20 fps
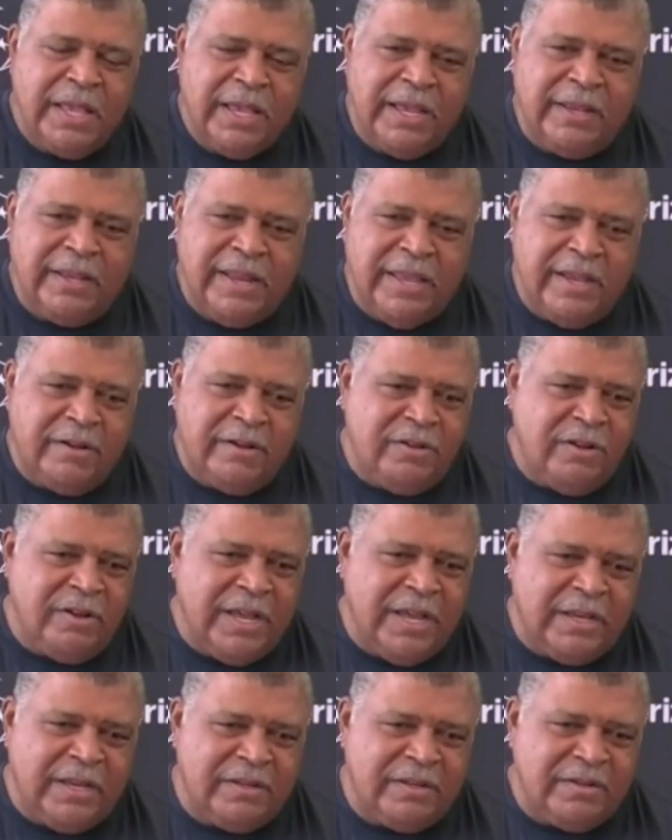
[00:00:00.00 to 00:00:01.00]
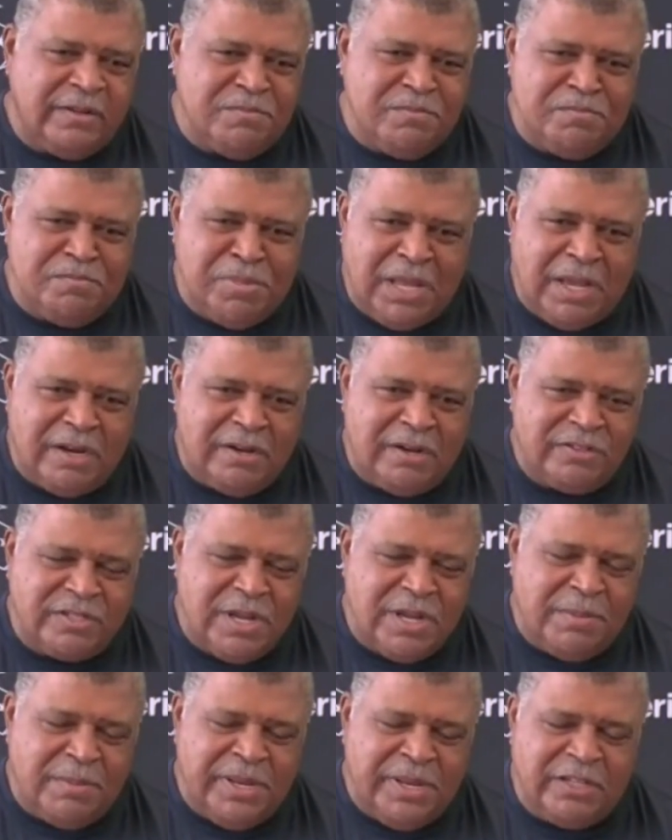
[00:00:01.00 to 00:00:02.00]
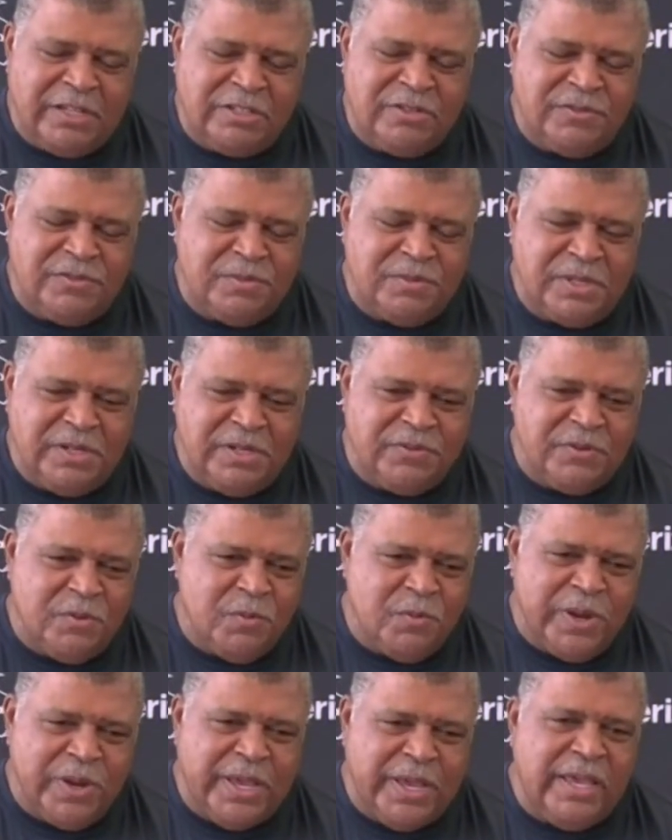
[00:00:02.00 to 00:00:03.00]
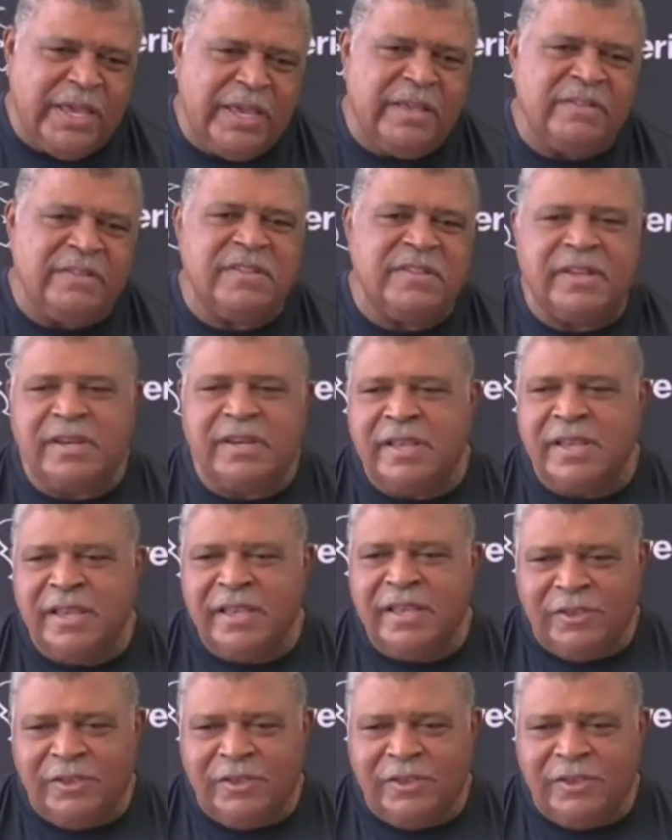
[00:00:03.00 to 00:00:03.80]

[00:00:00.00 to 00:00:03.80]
and now you got blockers coming at you from different ways and